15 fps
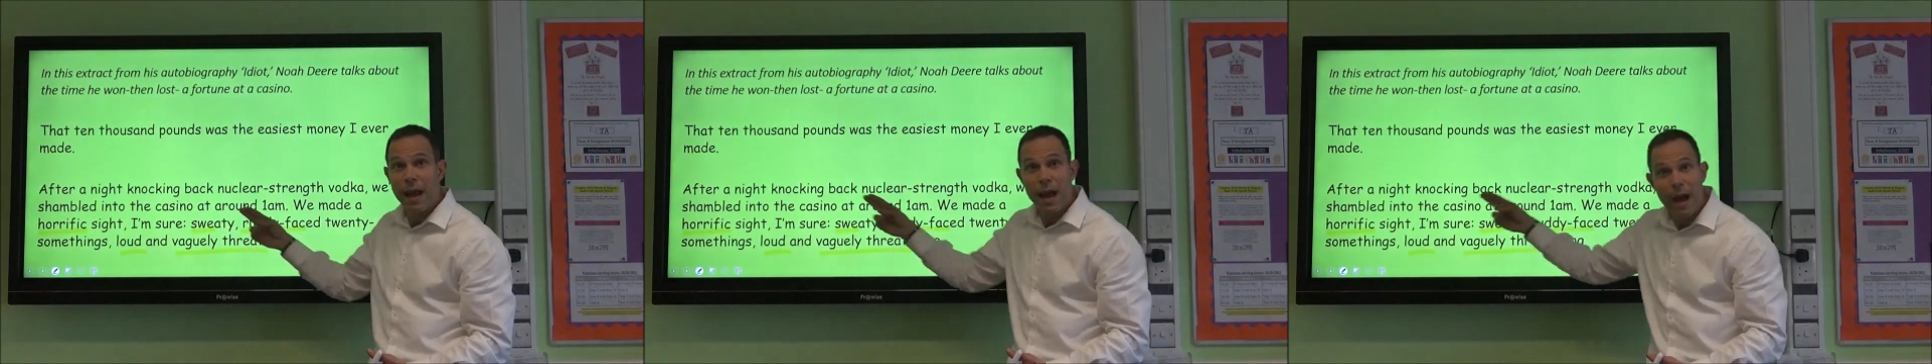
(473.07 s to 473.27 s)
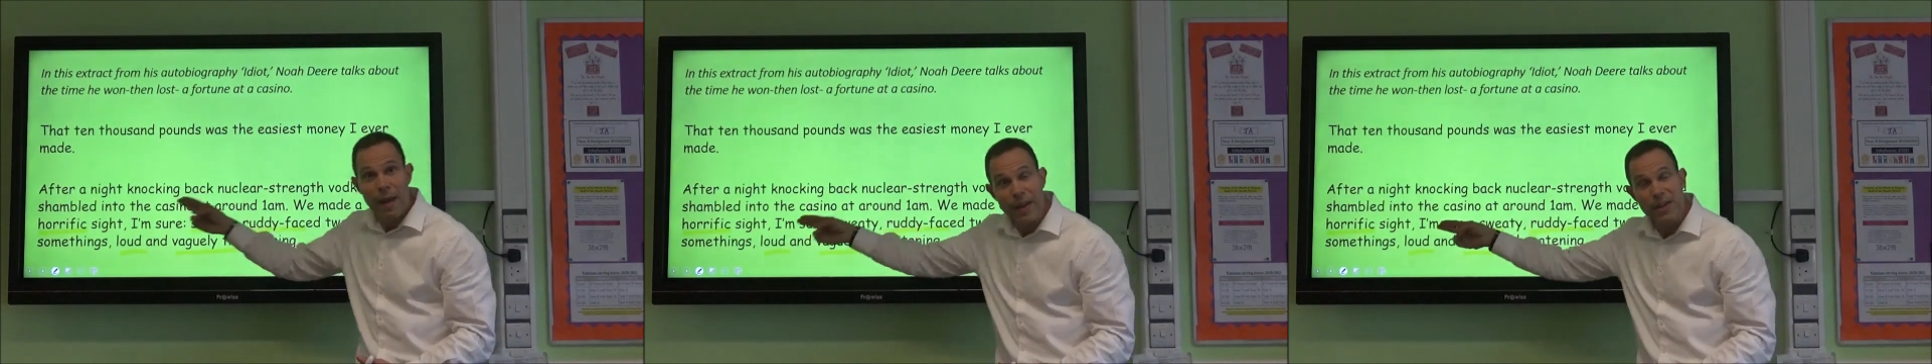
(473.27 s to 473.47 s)

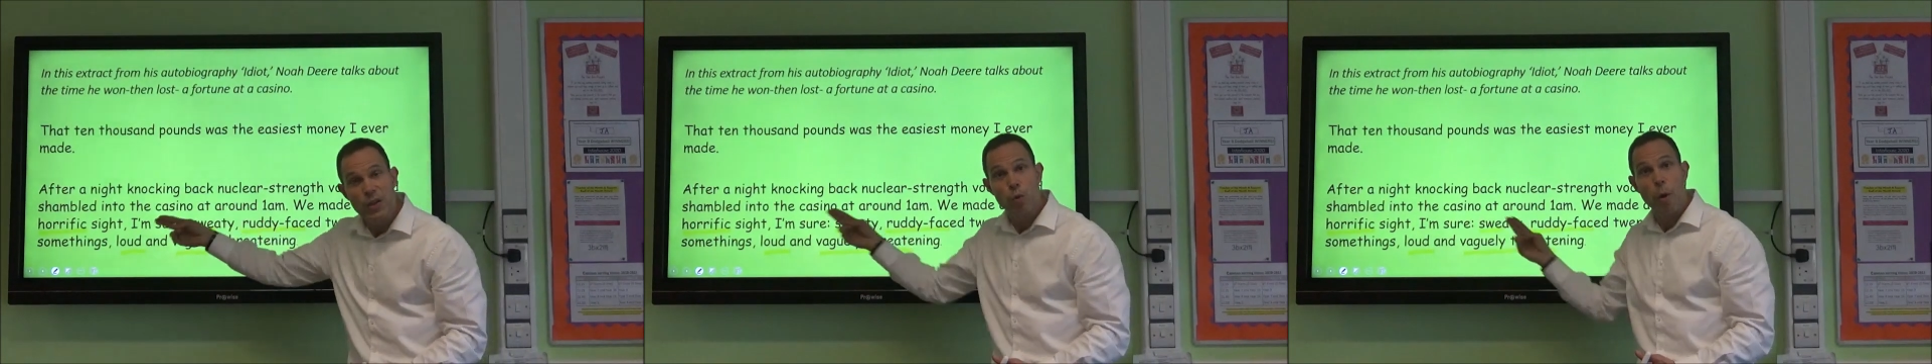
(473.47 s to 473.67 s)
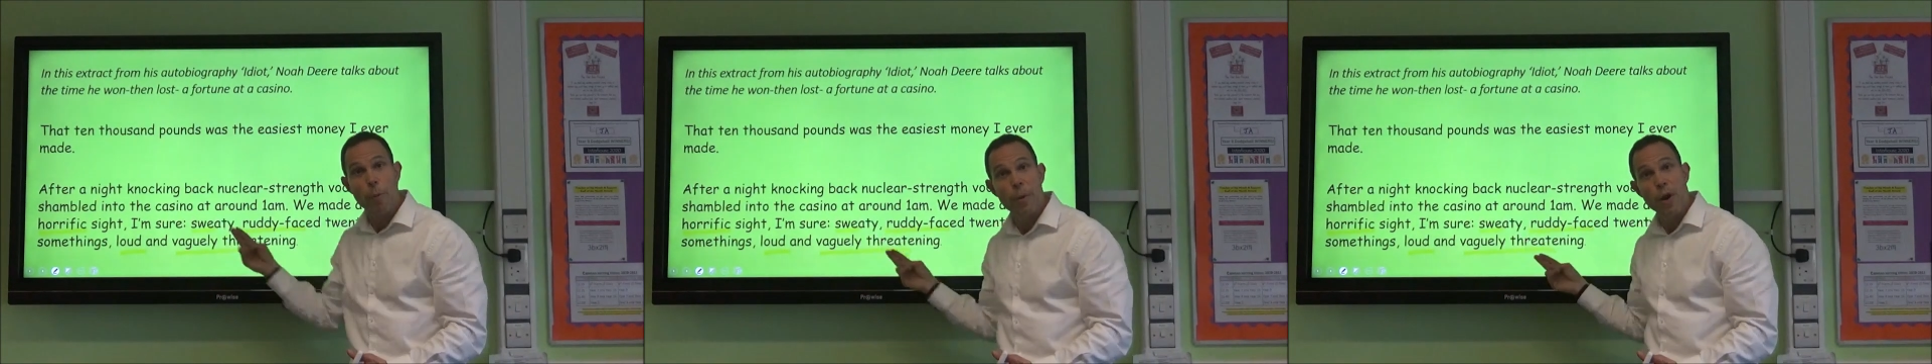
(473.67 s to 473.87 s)
and then
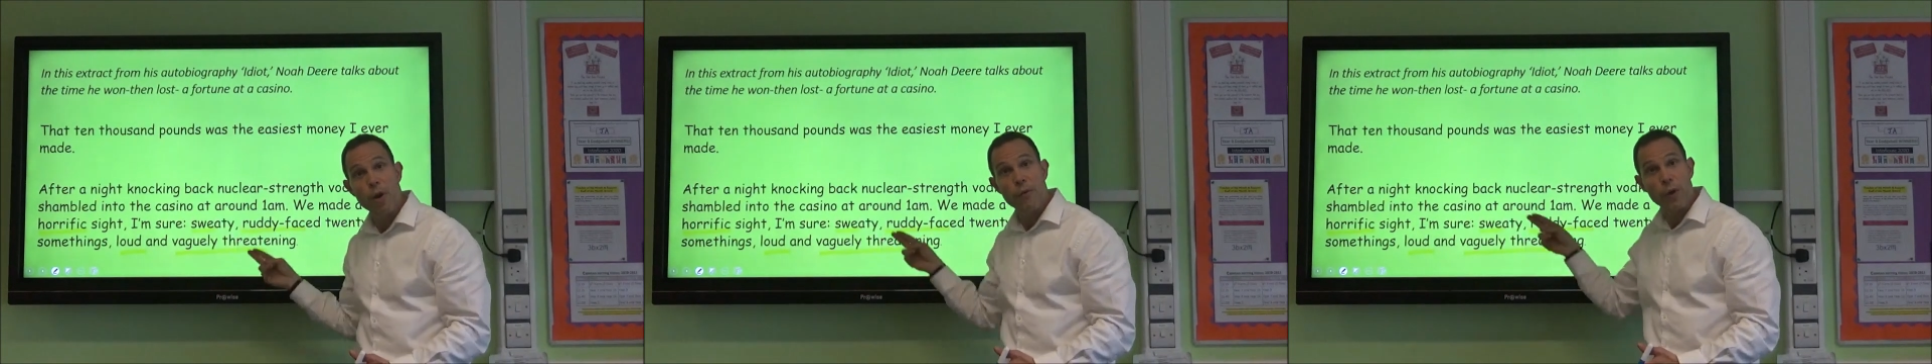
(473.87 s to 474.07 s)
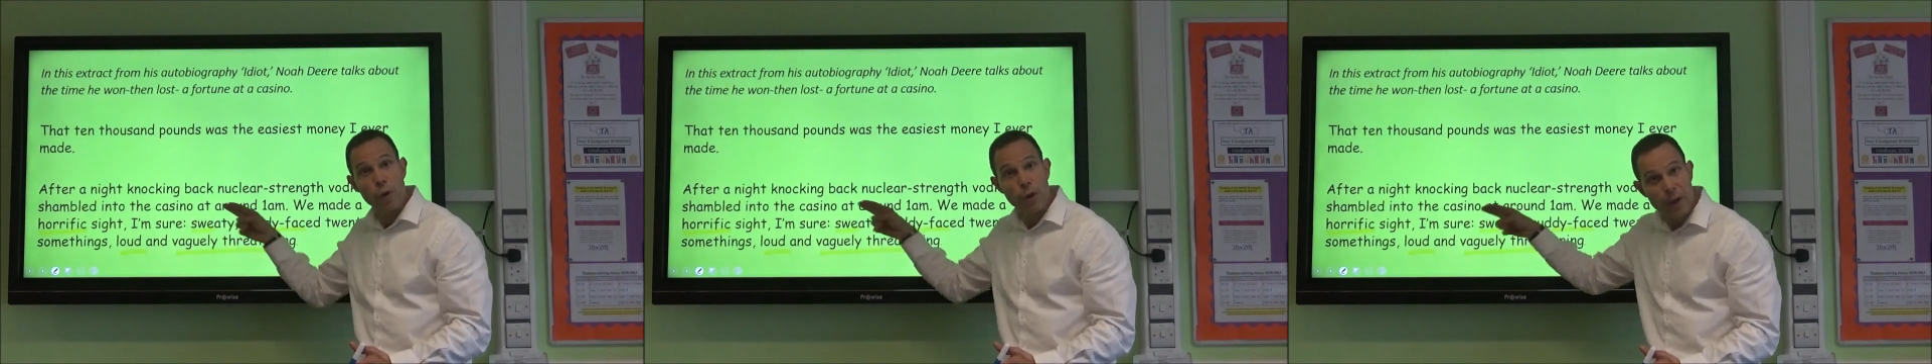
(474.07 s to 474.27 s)
swapping over
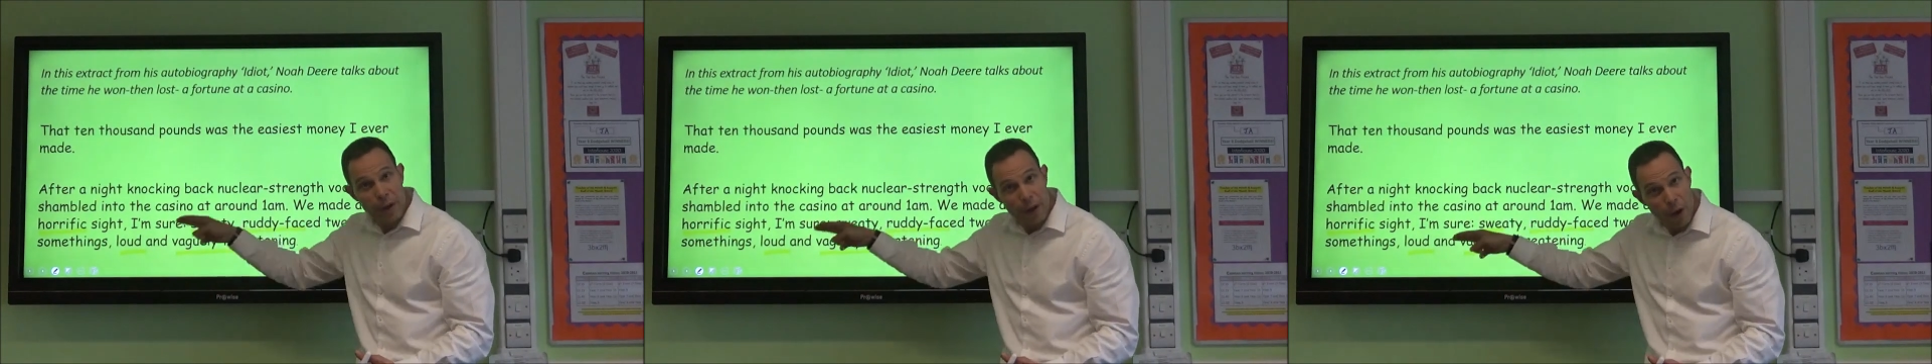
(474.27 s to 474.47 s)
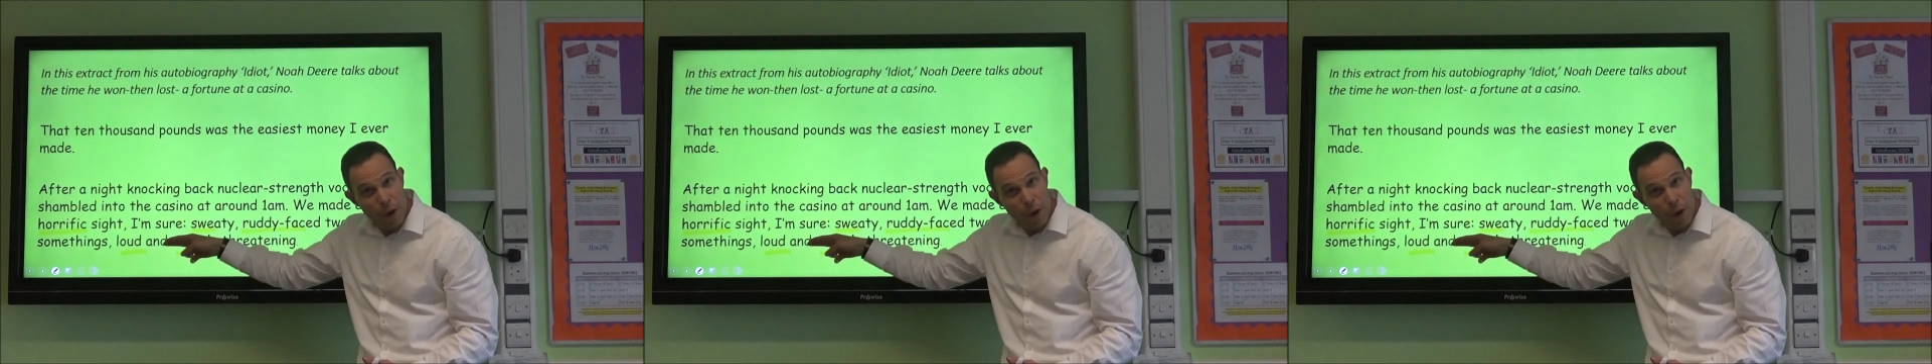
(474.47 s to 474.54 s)
and looking at the